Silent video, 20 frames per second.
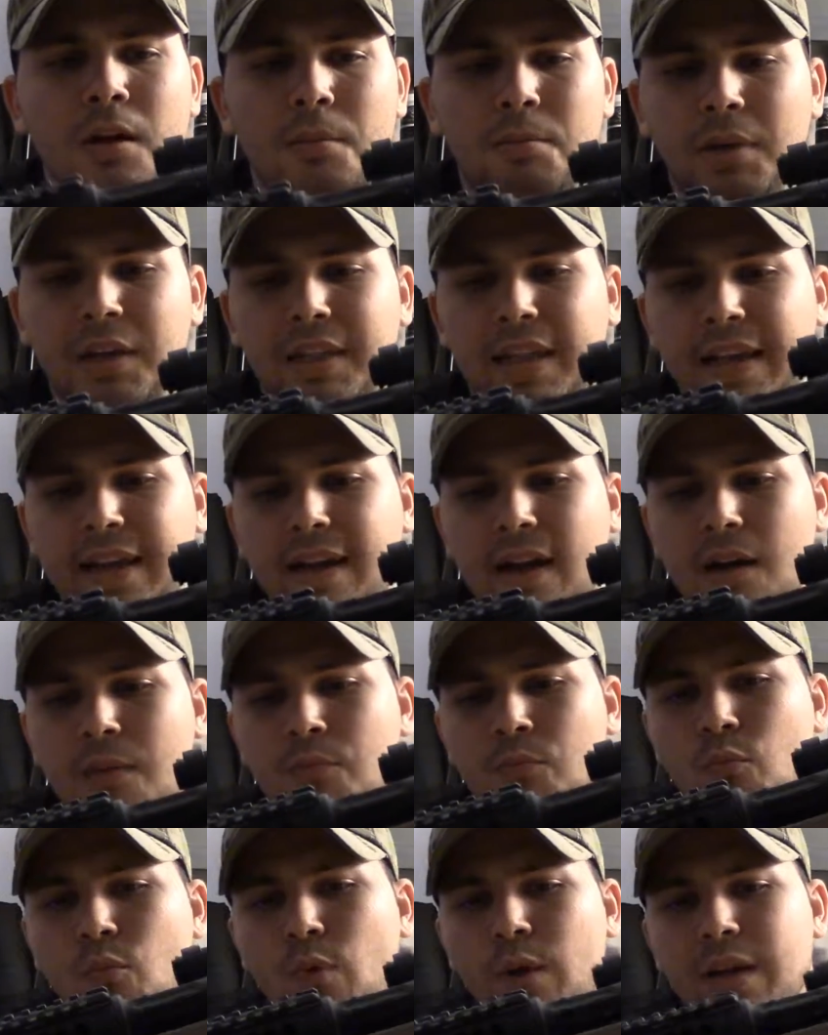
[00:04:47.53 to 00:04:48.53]
But they
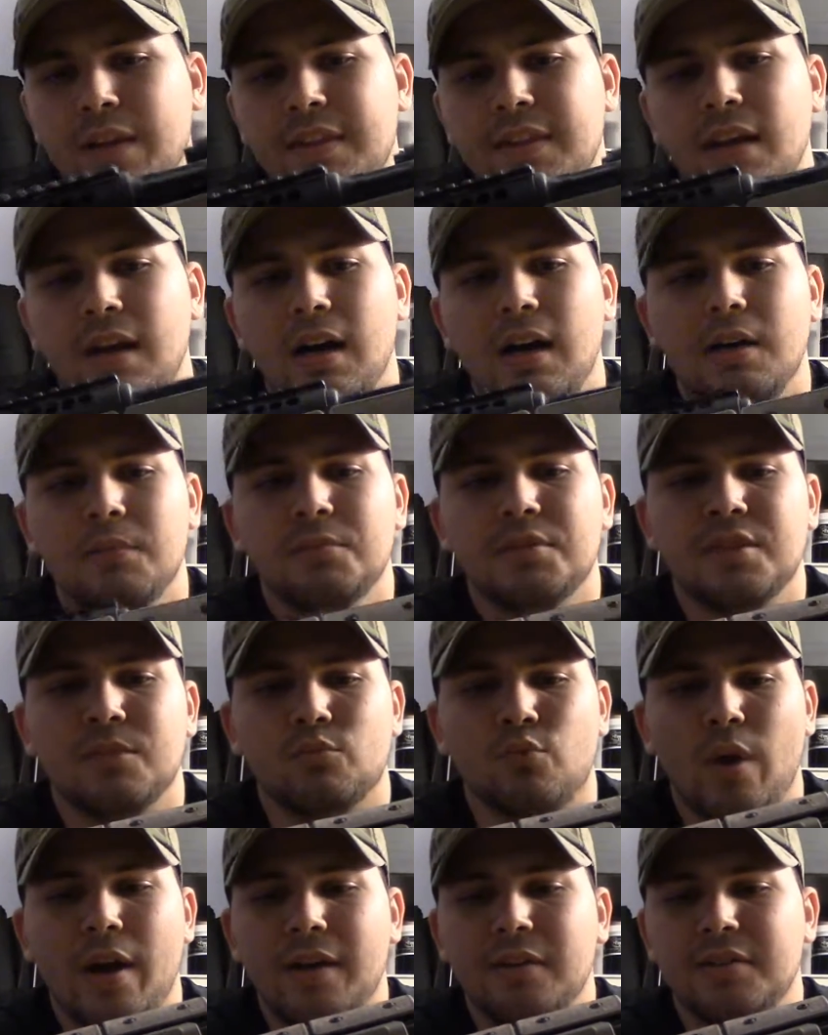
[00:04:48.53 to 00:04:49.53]
come with
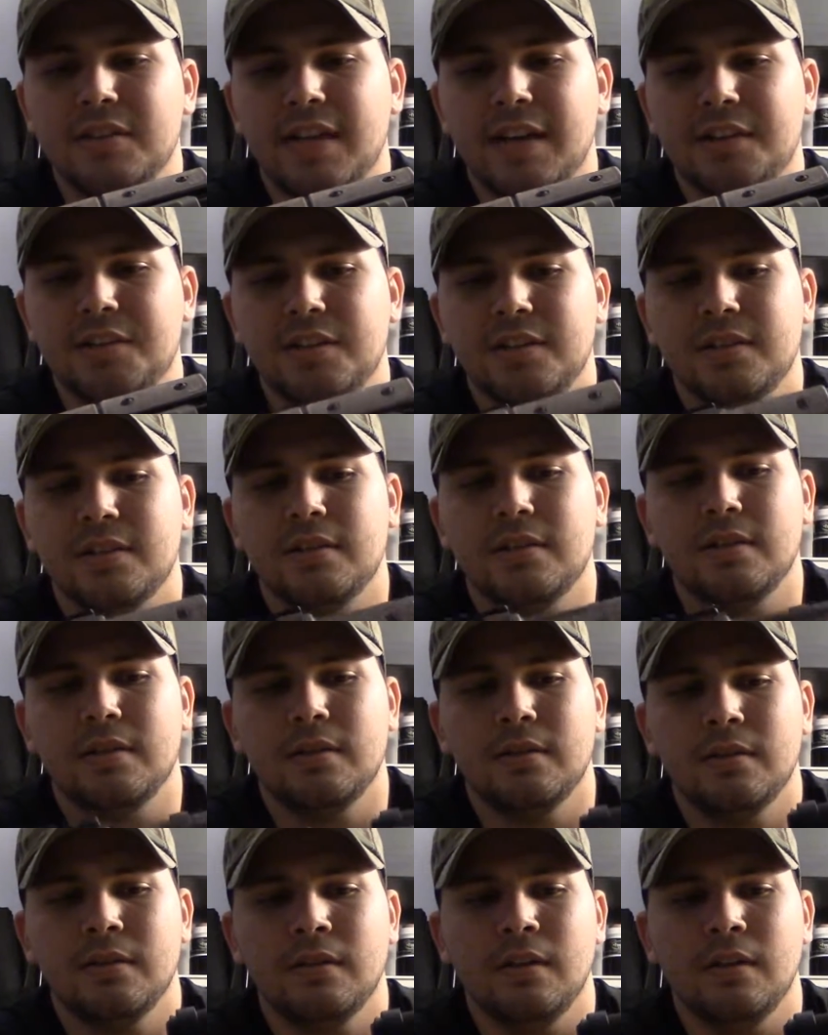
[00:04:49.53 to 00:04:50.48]
some rail sections.